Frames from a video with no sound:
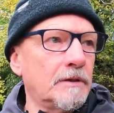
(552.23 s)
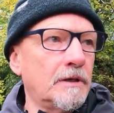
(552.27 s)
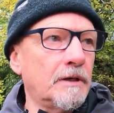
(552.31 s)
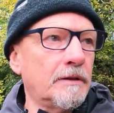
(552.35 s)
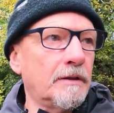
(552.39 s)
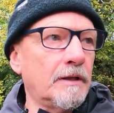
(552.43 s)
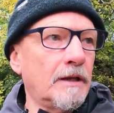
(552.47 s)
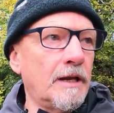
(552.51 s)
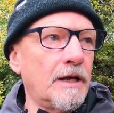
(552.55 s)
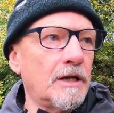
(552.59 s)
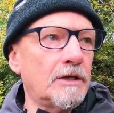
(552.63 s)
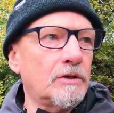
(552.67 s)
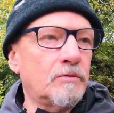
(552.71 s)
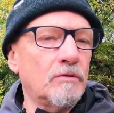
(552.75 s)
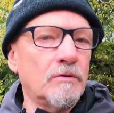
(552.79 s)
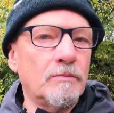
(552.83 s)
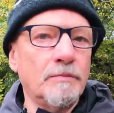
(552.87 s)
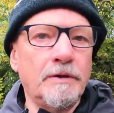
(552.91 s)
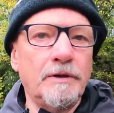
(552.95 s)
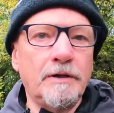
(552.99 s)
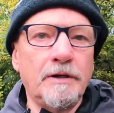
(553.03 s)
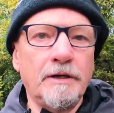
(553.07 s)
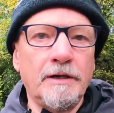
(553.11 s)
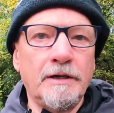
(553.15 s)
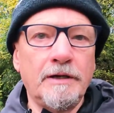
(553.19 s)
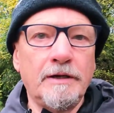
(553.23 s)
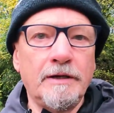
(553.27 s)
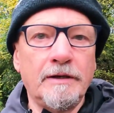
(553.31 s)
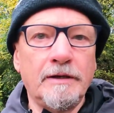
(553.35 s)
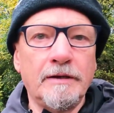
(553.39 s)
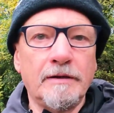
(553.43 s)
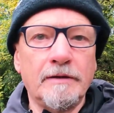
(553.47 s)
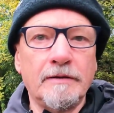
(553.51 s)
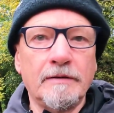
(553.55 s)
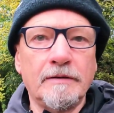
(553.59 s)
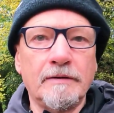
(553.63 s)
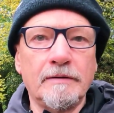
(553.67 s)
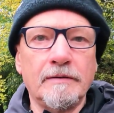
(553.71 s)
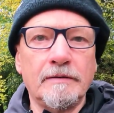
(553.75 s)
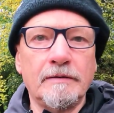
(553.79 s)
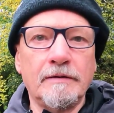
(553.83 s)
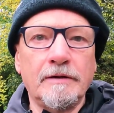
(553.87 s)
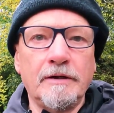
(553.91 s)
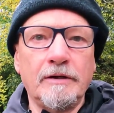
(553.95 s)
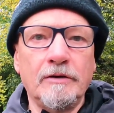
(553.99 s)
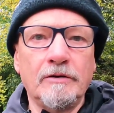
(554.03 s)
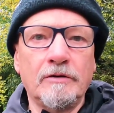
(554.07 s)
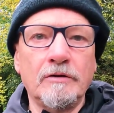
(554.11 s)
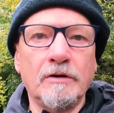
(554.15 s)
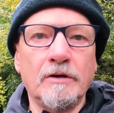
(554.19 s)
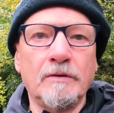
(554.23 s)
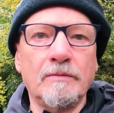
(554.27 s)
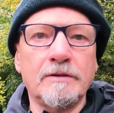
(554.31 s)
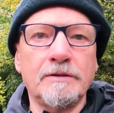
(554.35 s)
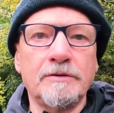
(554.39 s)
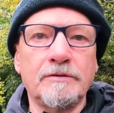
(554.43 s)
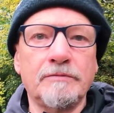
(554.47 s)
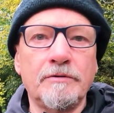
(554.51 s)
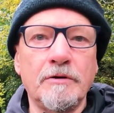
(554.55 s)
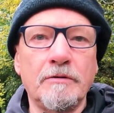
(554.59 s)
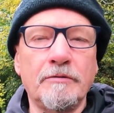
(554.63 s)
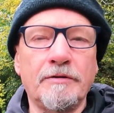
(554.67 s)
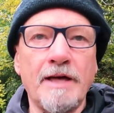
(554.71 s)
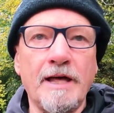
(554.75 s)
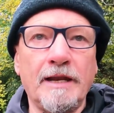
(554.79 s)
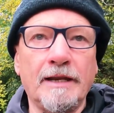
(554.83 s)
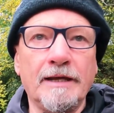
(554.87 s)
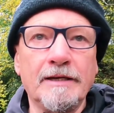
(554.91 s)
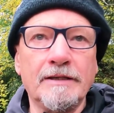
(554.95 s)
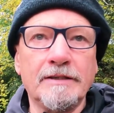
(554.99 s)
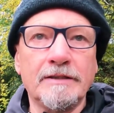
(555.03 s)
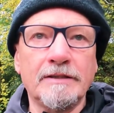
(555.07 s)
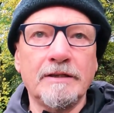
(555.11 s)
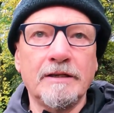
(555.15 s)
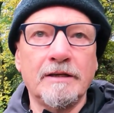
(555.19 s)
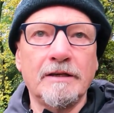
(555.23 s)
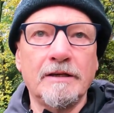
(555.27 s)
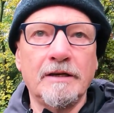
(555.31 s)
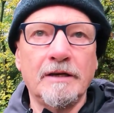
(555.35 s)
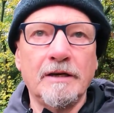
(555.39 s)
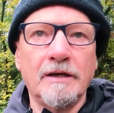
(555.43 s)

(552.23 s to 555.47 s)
and the last woman he hung was Ruth Ellis,